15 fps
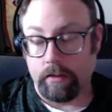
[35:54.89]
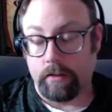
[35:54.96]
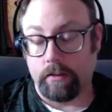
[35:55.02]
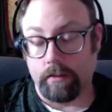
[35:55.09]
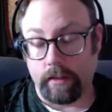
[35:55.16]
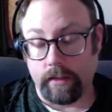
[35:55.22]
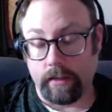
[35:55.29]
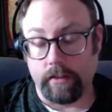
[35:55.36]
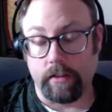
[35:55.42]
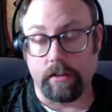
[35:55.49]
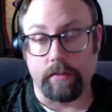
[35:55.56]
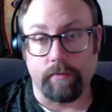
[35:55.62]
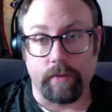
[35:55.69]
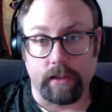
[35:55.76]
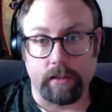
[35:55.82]
like the
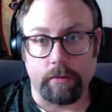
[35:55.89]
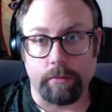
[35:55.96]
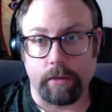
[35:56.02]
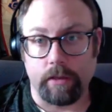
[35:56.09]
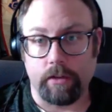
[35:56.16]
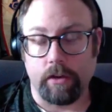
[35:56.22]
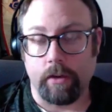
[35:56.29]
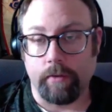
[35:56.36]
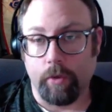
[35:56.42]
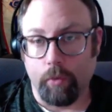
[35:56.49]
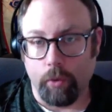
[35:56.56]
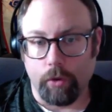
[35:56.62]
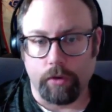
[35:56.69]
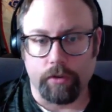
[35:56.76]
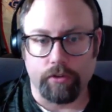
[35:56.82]
development of a
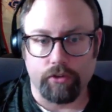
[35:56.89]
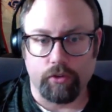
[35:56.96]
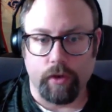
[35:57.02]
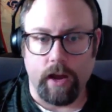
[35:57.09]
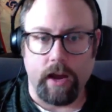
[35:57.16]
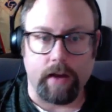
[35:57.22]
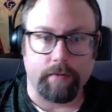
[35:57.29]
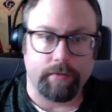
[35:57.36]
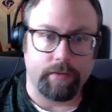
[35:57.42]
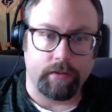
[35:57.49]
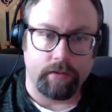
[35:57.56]
worker's craft.